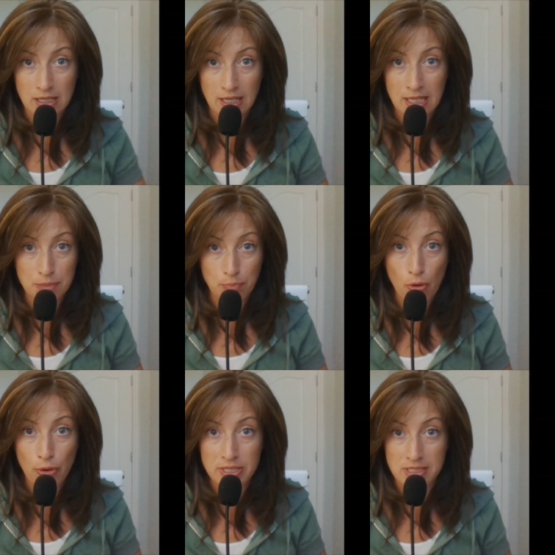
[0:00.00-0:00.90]
its
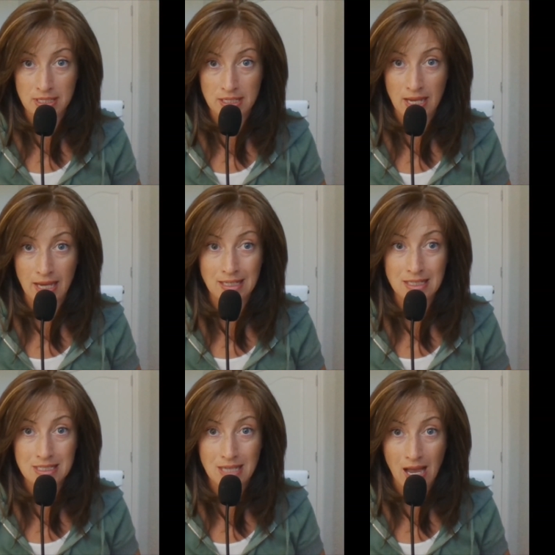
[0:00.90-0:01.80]
poison and its
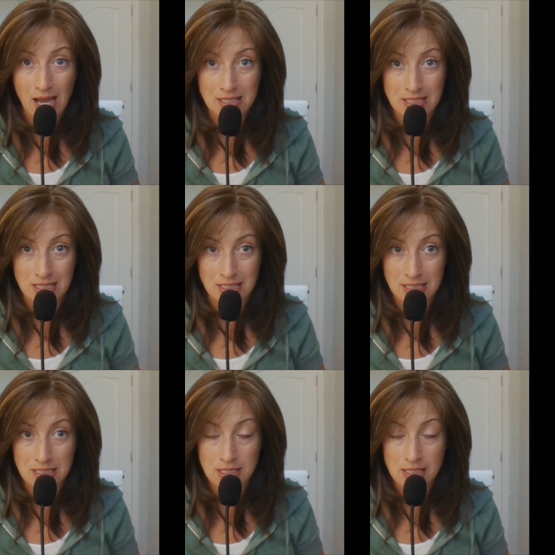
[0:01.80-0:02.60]
toxins